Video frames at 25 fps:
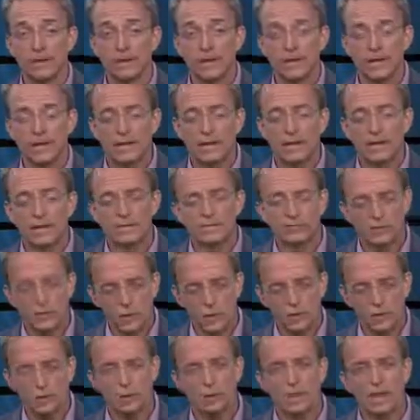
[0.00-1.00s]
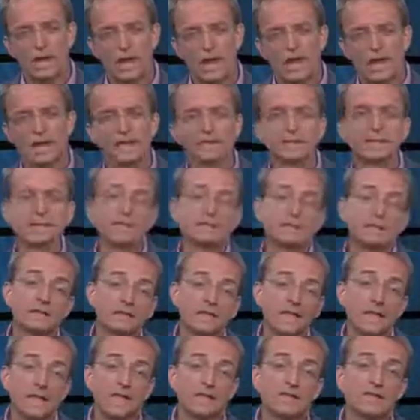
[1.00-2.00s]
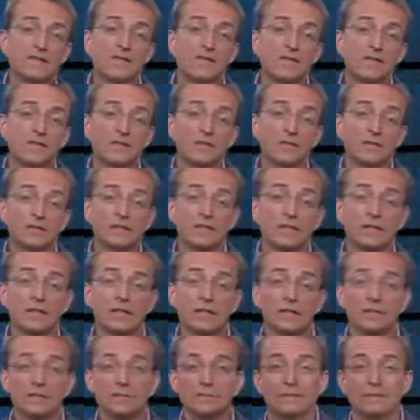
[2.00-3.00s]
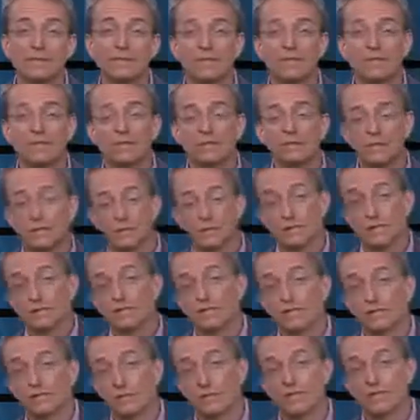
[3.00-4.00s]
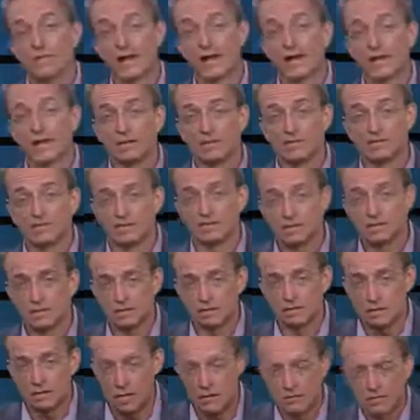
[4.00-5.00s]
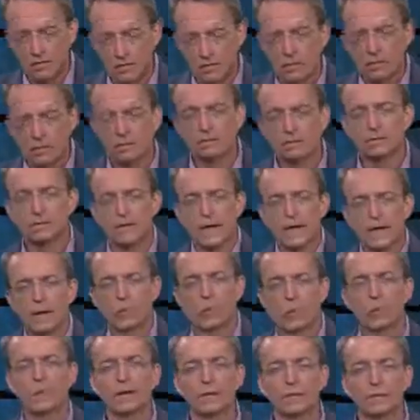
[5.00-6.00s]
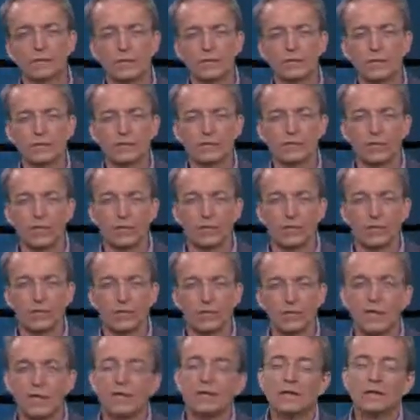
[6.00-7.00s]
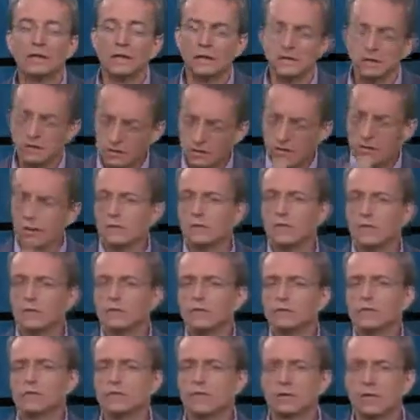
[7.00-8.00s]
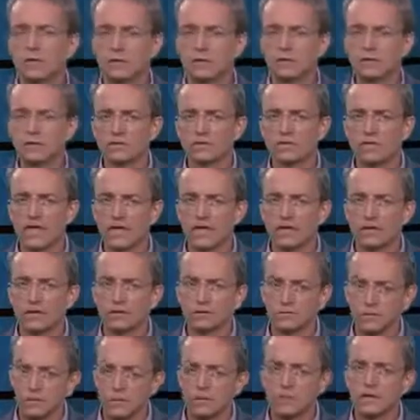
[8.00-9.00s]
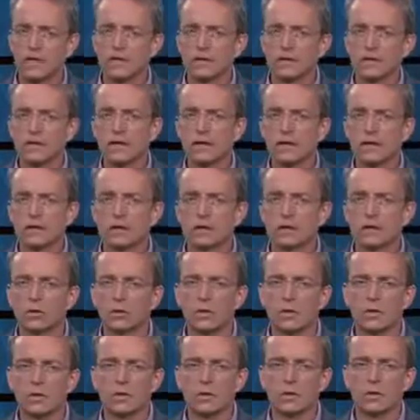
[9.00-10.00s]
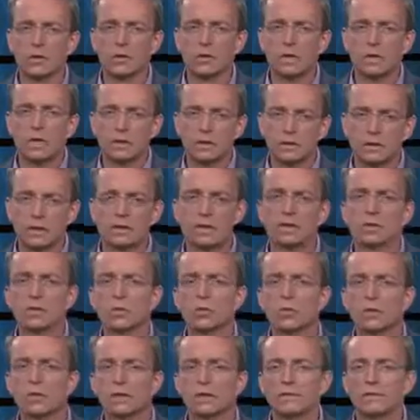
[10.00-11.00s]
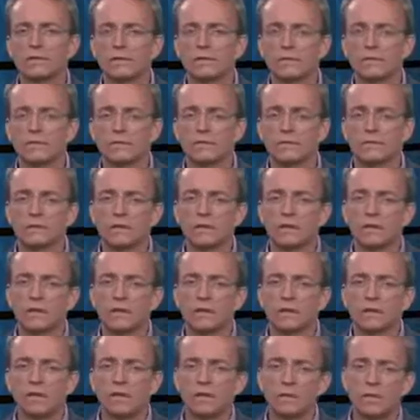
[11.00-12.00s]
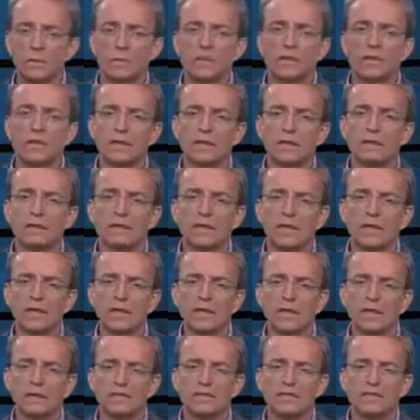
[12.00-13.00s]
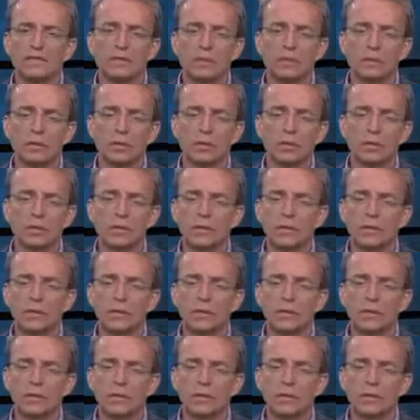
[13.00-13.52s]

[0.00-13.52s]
And as virtualized as the data center has become, the service provider, the telco network infrastructure, is still built in vertical silos with dedicated equipment to each one of these. And we believe in an NFV world